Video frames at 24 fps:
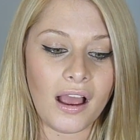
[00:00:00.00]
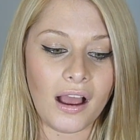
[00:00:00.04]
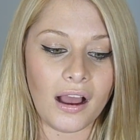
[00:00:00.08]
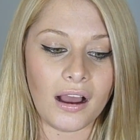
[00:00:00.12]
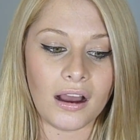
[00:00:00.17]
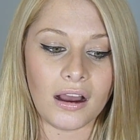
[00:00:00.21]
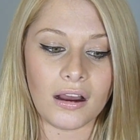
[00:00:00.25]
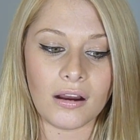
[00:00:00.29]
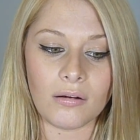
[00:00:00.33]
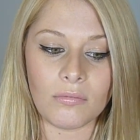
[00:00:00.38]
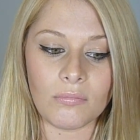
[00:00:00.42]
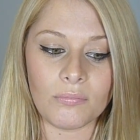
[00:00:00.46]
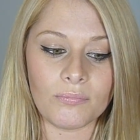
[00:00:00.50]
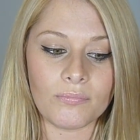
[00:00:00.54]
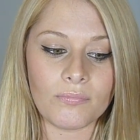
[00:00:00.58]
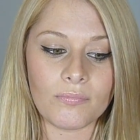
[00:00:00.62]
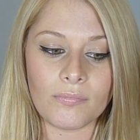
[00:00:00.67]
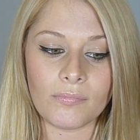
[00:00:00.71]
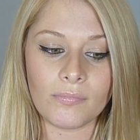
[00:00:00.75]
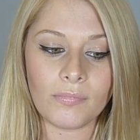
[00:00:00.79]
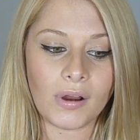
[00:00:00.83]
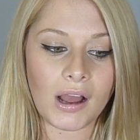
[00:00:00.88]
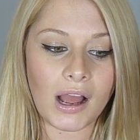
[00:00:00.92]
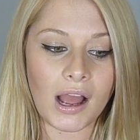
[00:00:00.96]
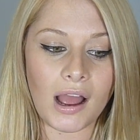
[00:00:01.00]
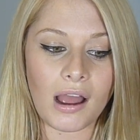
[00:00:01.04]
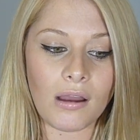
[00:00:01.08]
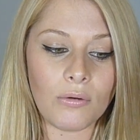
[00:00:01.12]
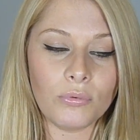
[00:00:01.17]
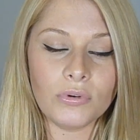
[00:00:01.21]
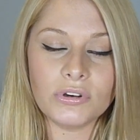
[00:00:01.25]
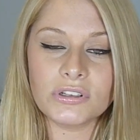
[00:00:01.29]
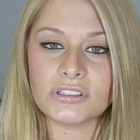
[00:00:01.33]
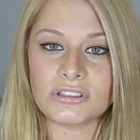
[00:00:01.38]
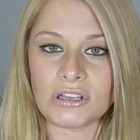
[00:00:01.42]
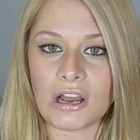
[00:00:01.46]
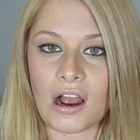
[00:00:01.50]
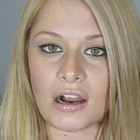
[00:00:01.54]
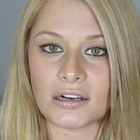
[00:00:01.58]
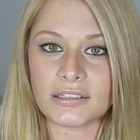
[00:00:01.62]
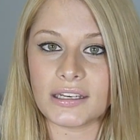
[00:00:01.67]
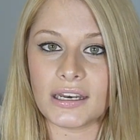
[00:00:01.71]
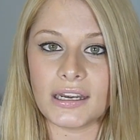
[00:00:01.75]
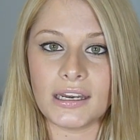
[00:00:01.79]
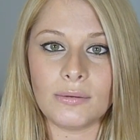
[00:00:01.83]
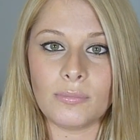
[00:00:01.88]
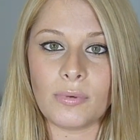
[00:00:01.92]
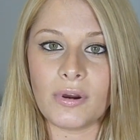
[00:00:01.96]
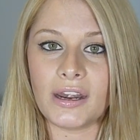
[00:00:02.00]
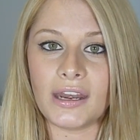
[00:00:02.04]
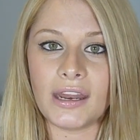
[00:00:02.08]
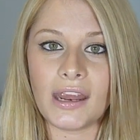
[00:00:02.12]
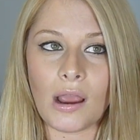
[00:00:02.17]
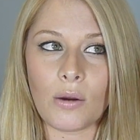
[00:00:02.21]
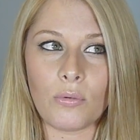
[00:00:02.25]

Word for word: um I wouldn't talk to anybody.